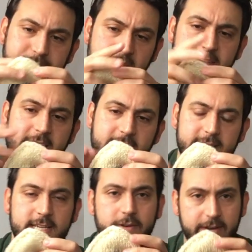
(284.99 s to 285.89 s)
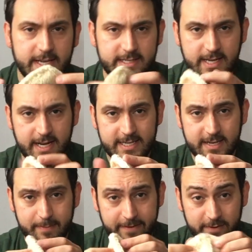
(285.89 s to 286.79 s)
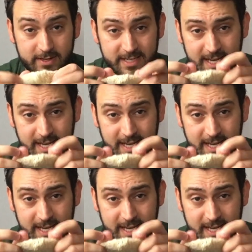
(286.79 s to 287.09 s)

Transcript: And then I decreased and I did my first